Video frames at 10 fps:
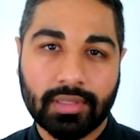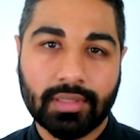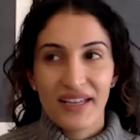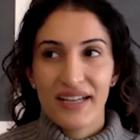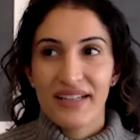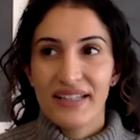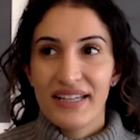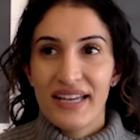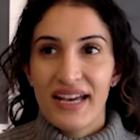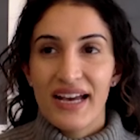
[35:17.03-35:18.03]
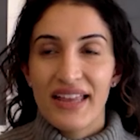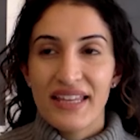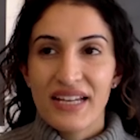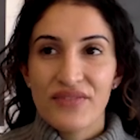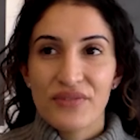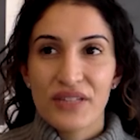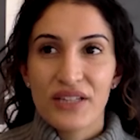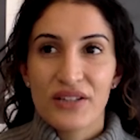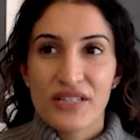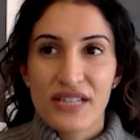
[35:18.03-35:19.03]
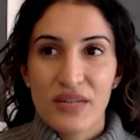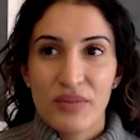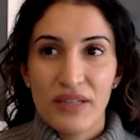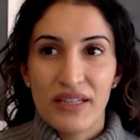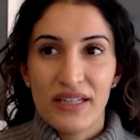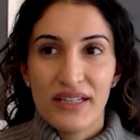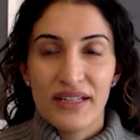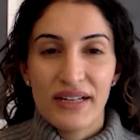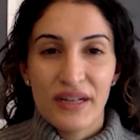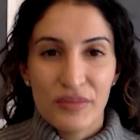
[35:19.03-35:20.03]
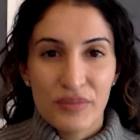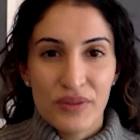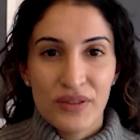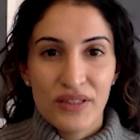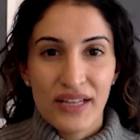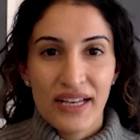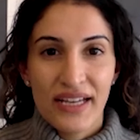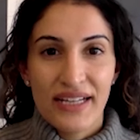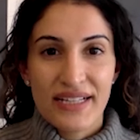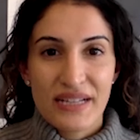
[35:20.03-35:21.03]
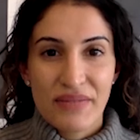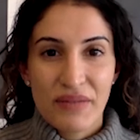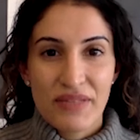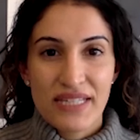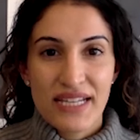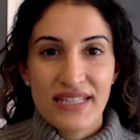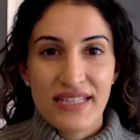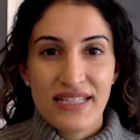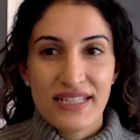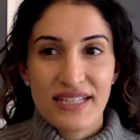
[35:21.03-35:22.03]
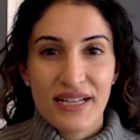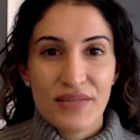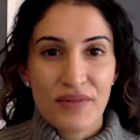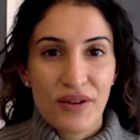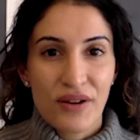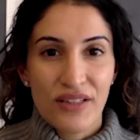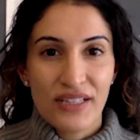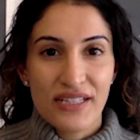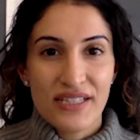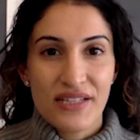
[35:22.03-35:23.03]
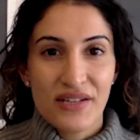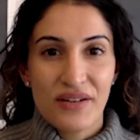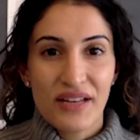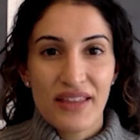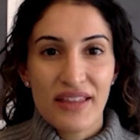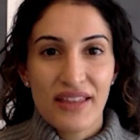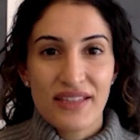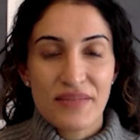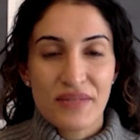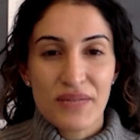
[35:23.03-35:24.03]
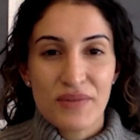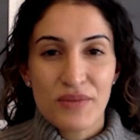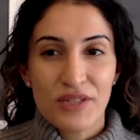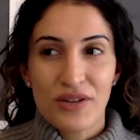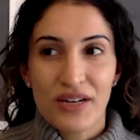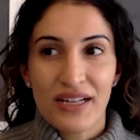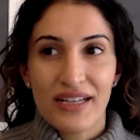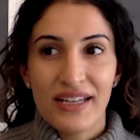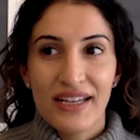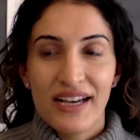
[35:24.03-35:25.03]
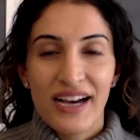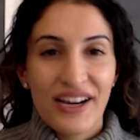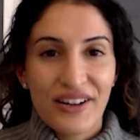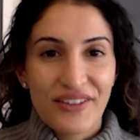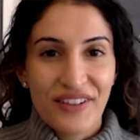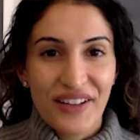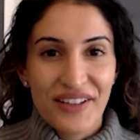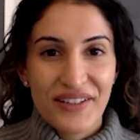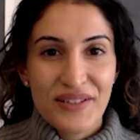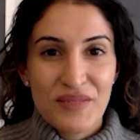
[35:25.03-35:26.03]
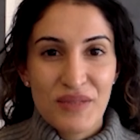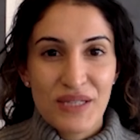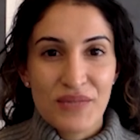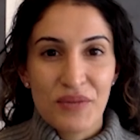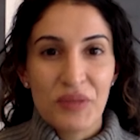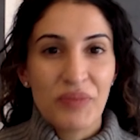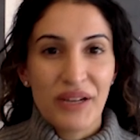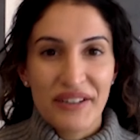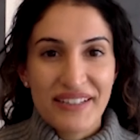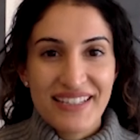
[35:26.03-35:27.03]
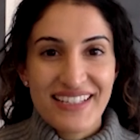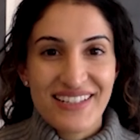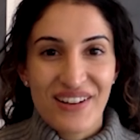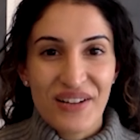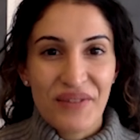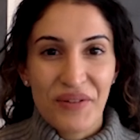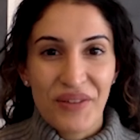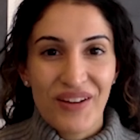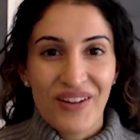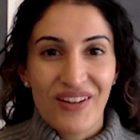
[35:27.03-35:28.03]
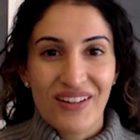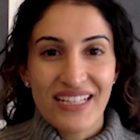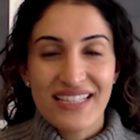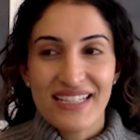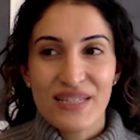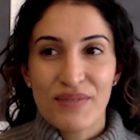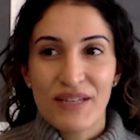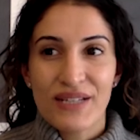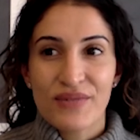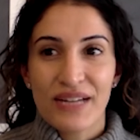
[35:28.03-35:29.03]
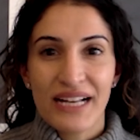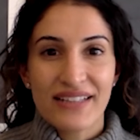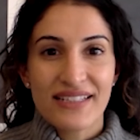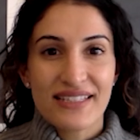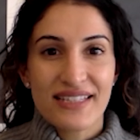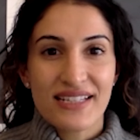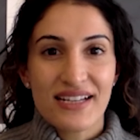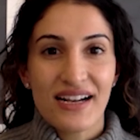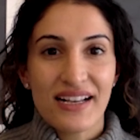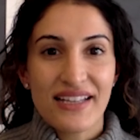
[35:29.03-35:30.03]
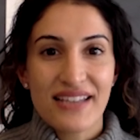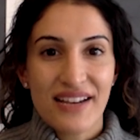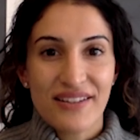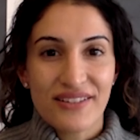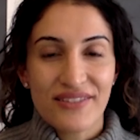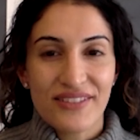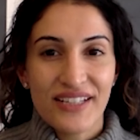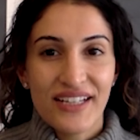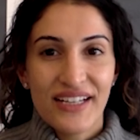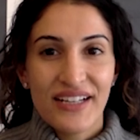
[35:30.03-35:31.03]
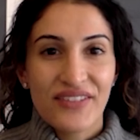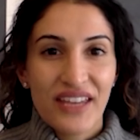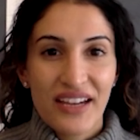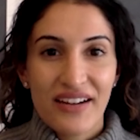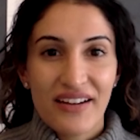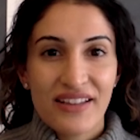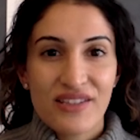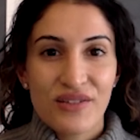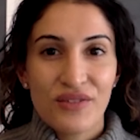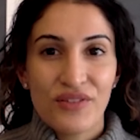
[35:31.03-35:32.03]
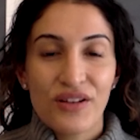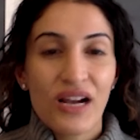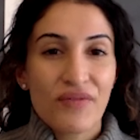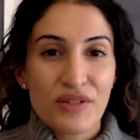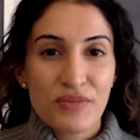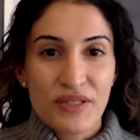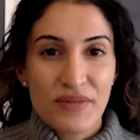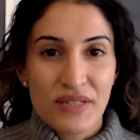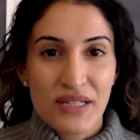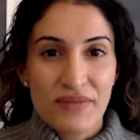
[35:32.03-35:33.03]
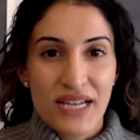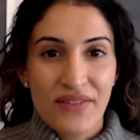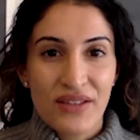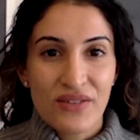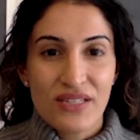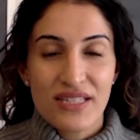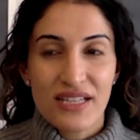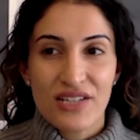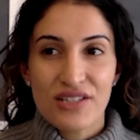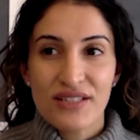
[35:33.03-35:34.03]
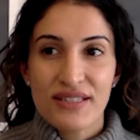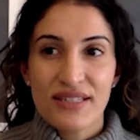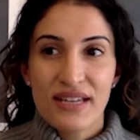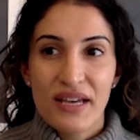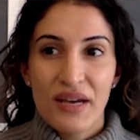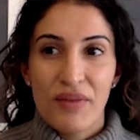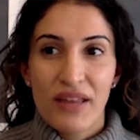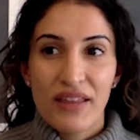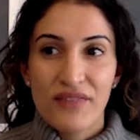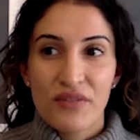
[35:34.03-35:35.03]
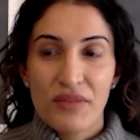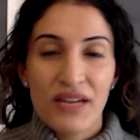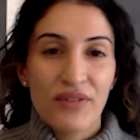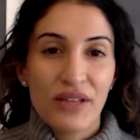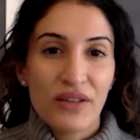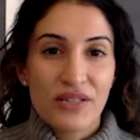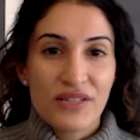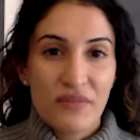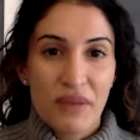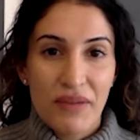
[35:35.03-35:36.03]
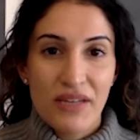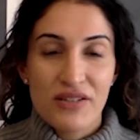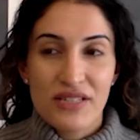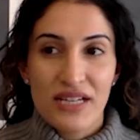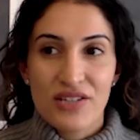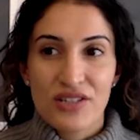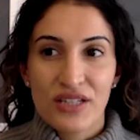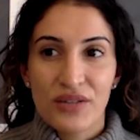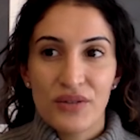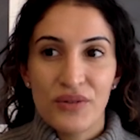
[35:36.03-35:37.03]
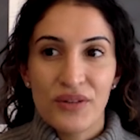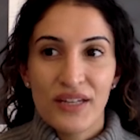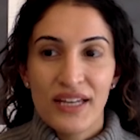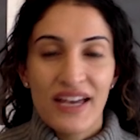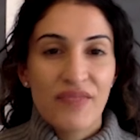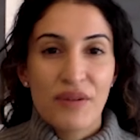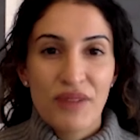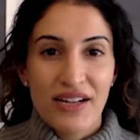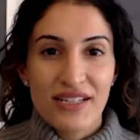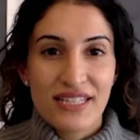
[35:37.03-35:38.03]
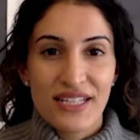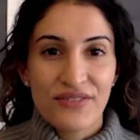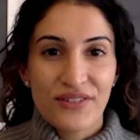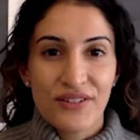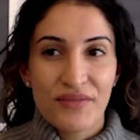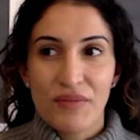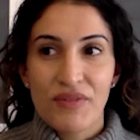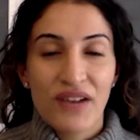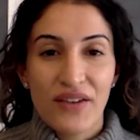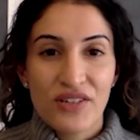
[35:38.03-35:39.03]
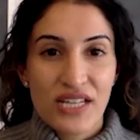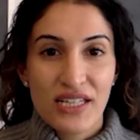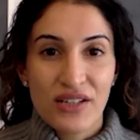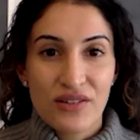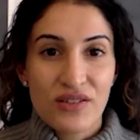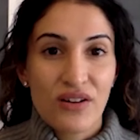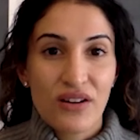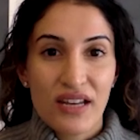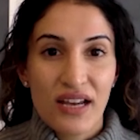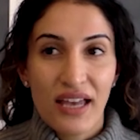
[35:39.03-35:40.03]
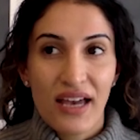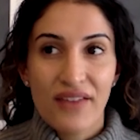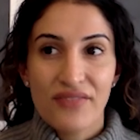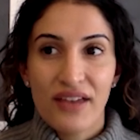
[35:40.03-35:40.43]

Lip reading: Yeah, I think I've really learned how to be humble and accept my mistakes and then discuss with colleagues, and I think that sometimes we try to hide our failures because we're embarrassed to talk about it with our colleagues. And it's because we're held to such a high standard of care. And so you feel uncomfortable sometimes having those discussions. But I think for me, I really learned it from my mentors actually, who have been practicing for maybe 5 or 10 years longer than I have.